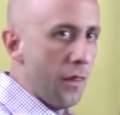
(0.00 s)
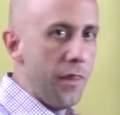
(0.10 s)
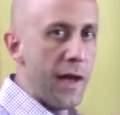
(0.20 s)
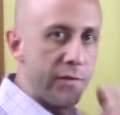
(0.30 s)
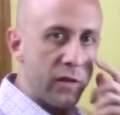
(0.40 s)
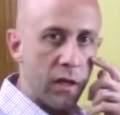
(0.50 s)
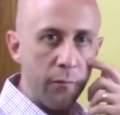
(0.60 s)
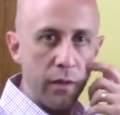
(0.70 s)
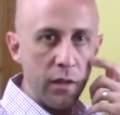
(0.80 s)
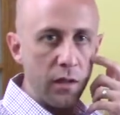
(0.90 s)
that's going to
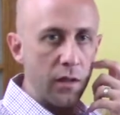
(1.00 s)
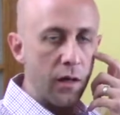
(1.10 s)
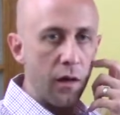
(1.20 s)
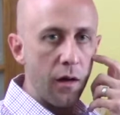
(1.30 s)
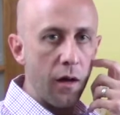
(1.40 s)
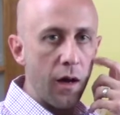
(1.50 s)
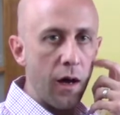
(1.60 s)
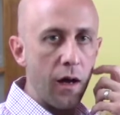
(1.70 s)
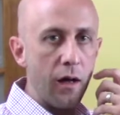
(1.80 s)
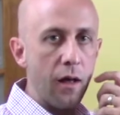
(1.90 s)
be
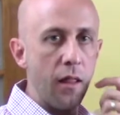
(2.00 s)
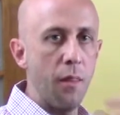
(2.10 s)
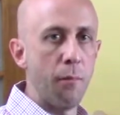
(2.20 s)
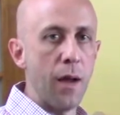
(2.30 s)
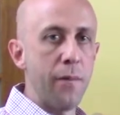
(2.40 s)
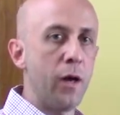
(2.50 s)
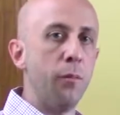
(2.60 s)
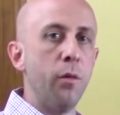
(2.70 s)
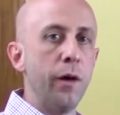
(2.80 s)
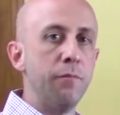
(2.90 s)
my pedal
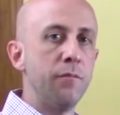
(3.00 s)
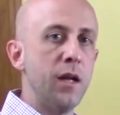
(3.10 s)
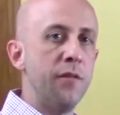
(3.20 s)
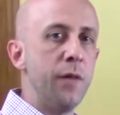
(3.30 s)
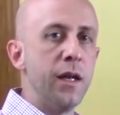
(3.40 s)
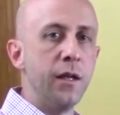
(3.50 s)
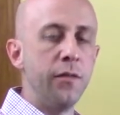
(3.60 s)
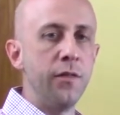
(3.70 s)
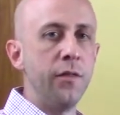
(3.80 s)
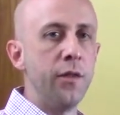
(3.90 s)
point, and I've made it
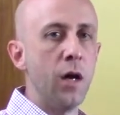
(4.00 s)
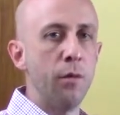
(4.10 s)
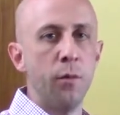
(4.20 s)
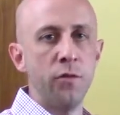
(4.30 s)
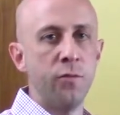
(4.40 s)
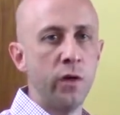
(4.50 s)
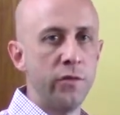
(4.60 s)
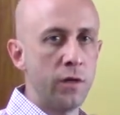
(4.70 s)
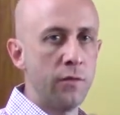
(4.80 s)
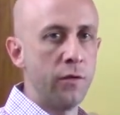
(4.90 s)
the uppermost
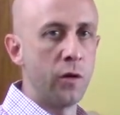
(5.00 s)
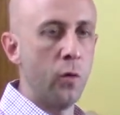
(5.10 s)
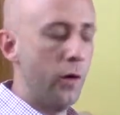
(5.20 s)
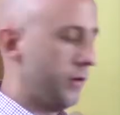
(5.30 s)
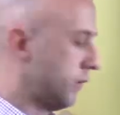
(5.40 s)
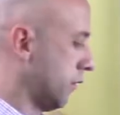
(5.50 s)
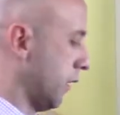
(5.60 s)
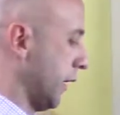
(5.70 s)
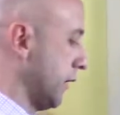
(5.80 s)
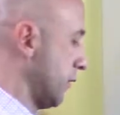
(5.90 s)
voicing of the chord,
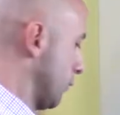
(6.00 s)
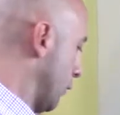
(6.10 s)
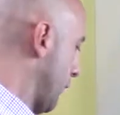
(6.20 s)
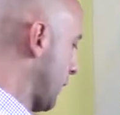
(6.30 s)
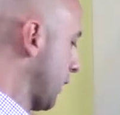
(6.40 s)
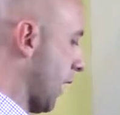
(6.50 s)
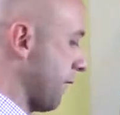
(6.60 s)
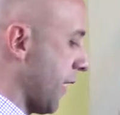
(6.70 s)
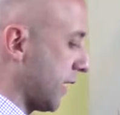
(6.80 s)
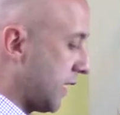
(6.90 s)
right? So if
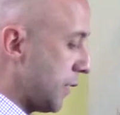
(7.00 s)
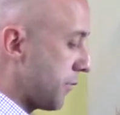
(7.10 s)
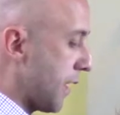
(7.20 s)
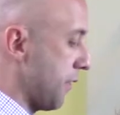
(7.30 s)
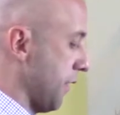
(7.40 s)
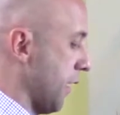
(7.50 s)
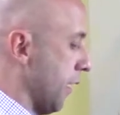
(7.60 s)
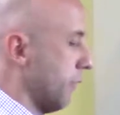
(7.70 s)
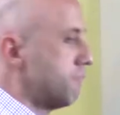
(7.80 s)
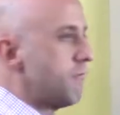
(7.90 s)
I keep that
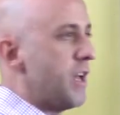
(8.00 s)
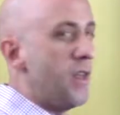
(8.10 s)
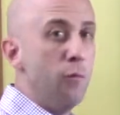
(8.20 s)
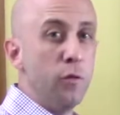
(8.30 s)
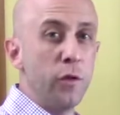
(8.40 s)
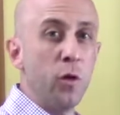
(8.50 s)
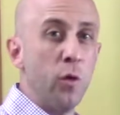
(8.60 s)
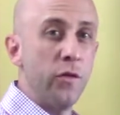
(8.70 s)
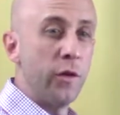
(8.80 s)
there and then move the chords